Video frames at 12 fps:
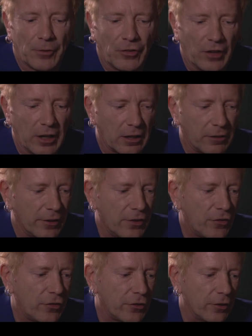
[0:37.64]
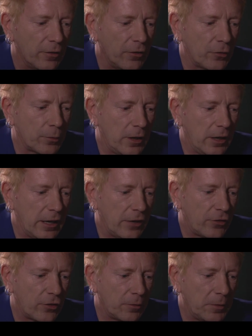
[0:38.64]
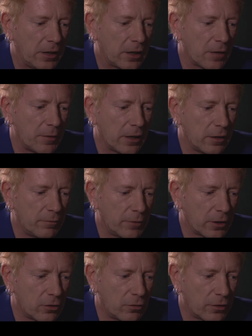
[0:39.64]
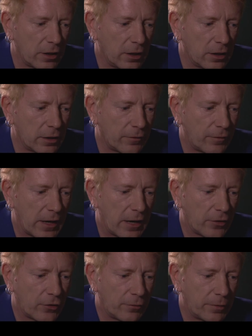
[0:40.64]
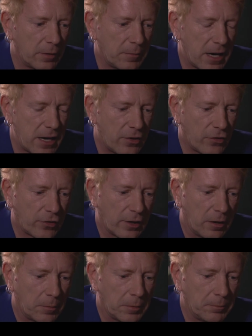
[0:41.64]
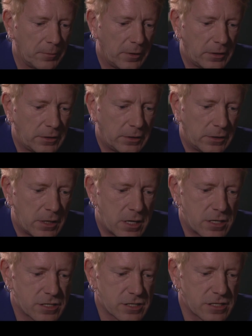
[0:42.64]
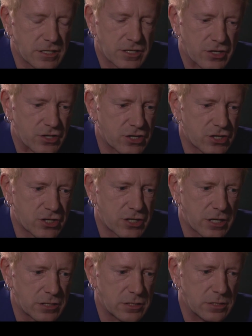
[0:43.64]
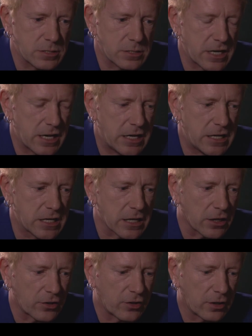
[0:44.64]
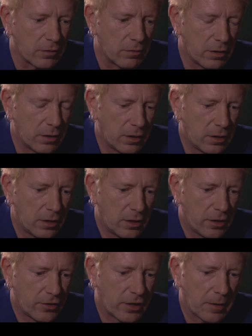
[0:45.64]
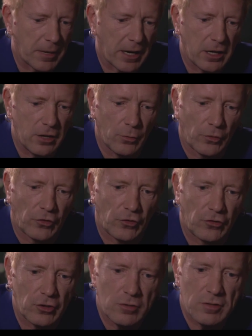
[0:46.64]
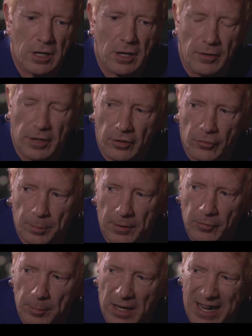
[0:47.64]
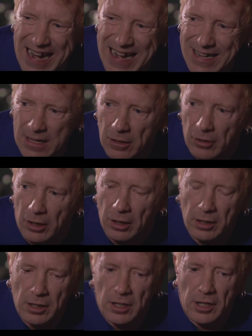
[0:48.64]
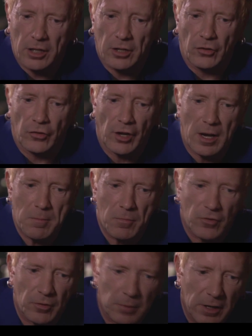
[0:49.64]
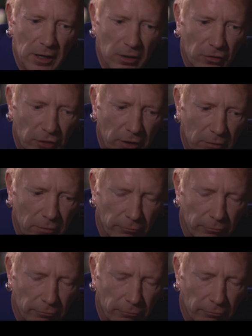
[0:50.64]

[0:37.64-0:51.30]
particular incident is what led to me going in and recording uh, the Flowers of Romance album, which I was just so eager to, to get back into a studio and express my anger and contempt at being so